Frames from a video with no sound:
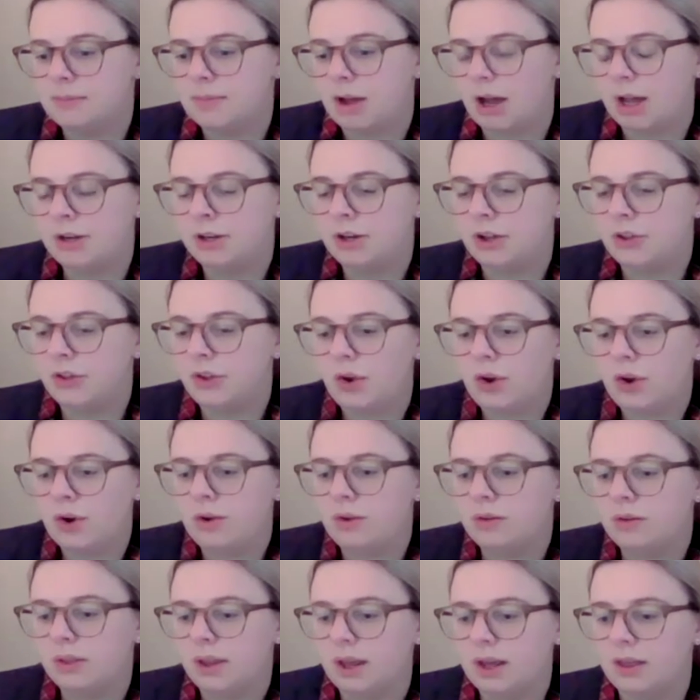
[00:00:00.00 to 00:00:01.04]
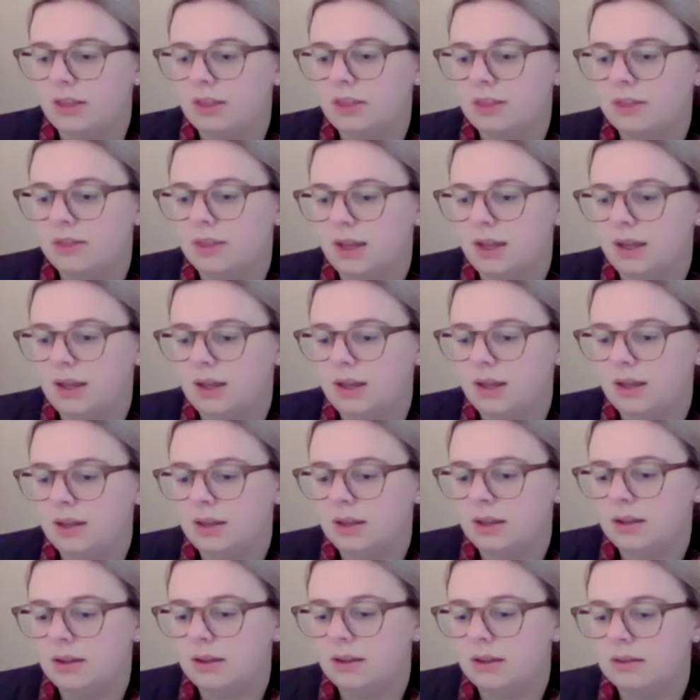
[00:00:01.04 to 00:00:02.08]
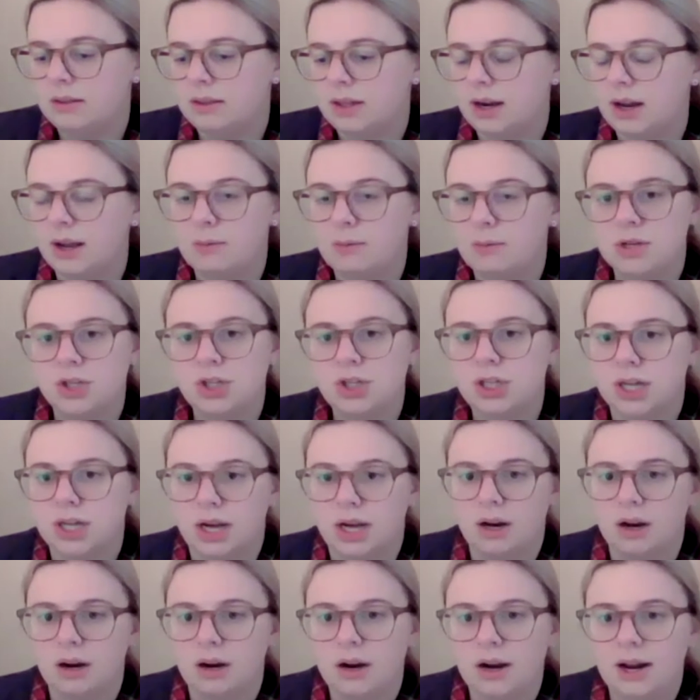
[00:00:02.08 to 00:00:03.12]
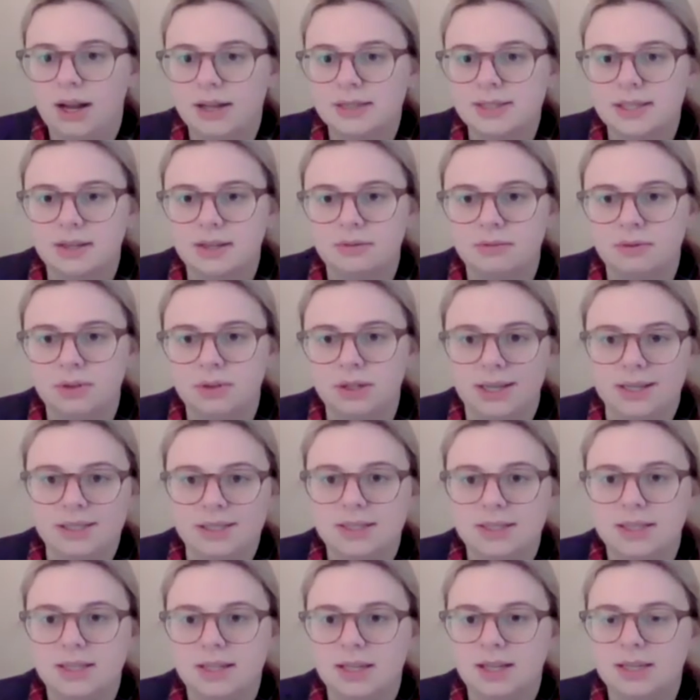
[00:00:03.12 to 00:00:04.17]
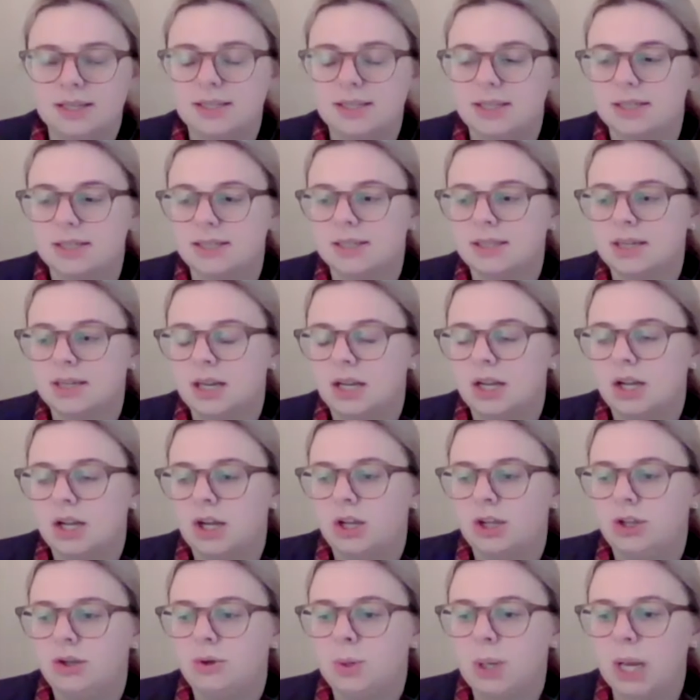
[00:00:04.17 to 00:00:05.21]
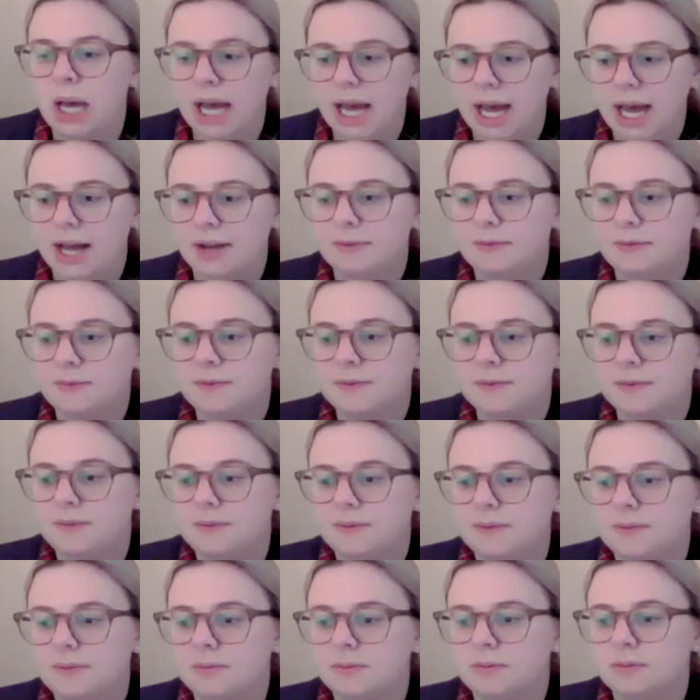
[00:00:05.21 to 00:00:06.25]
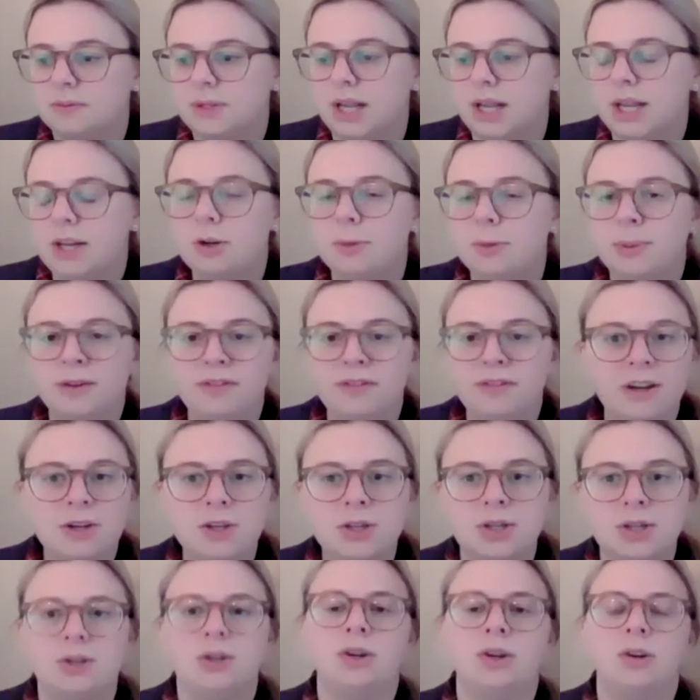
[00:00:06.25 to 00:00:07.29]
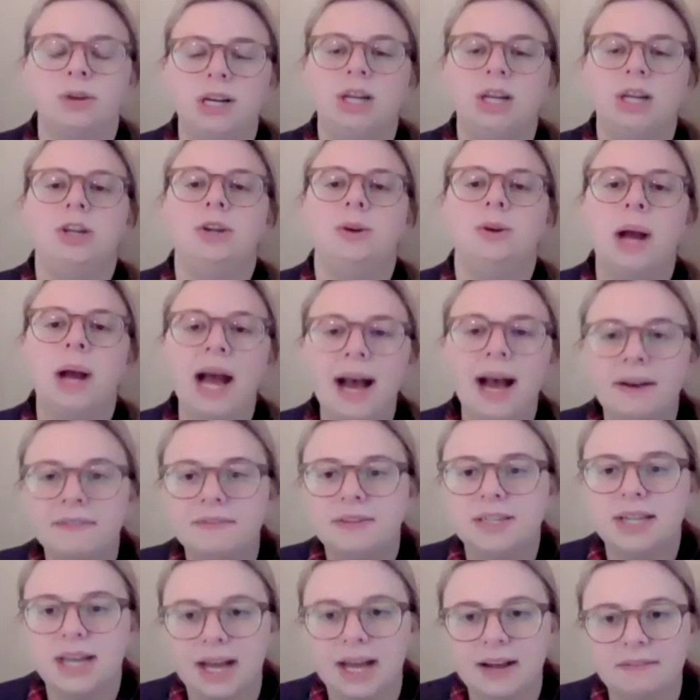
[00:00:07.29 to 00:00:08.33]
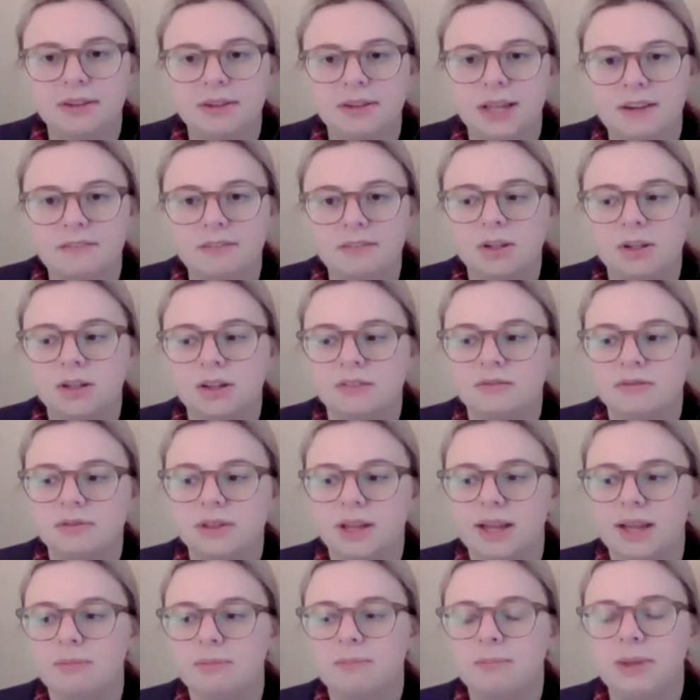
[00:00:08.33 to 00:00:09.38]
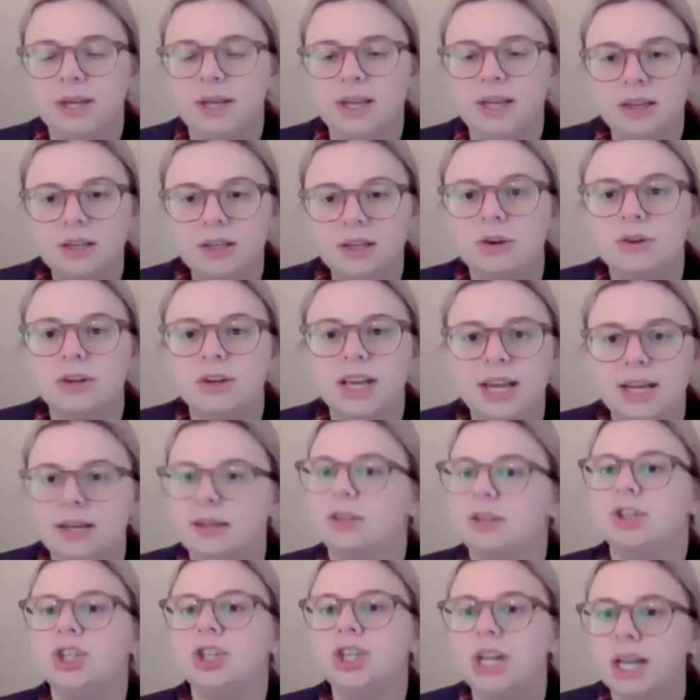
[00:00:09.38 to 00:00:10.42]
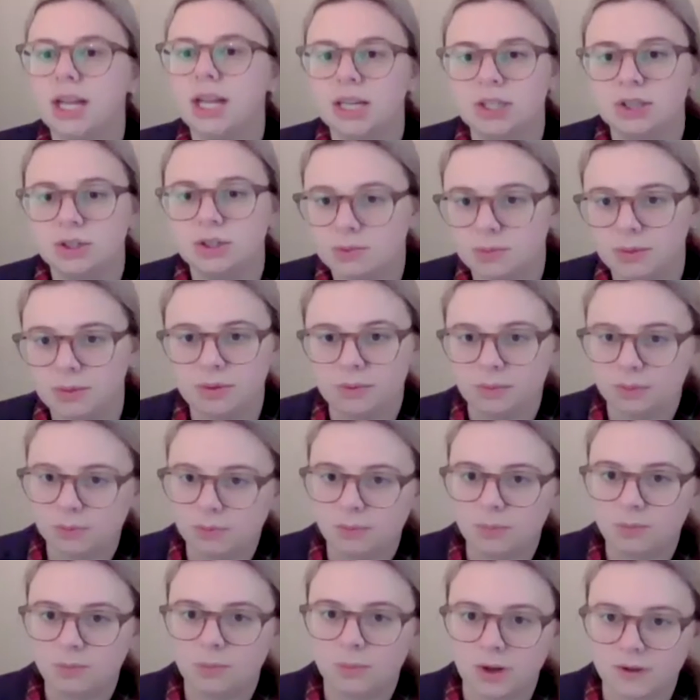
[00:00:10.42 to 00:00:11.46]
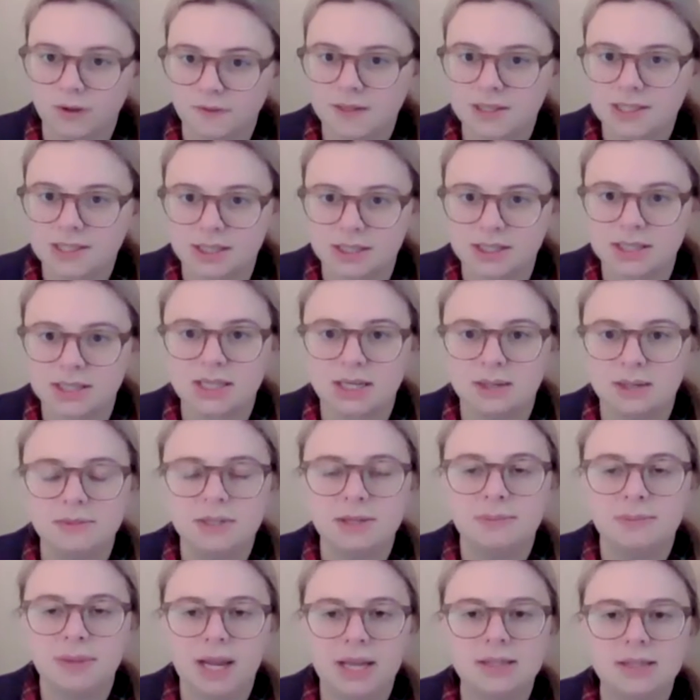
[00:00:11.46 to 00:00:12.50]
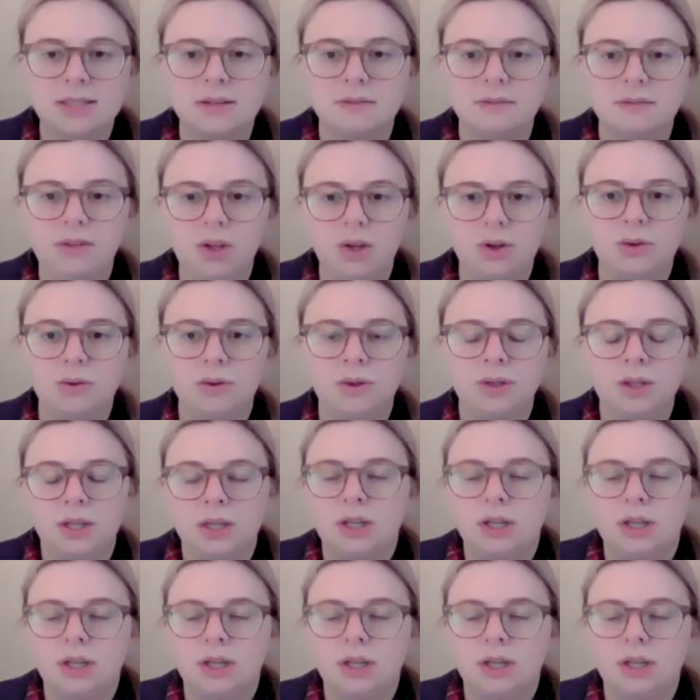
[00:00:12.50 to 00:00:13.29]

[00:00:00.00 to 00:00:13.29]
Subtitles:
Another thing that I would share as it relates to this is in your professional career, you have to have a level of being okay to change with what the system demands of you.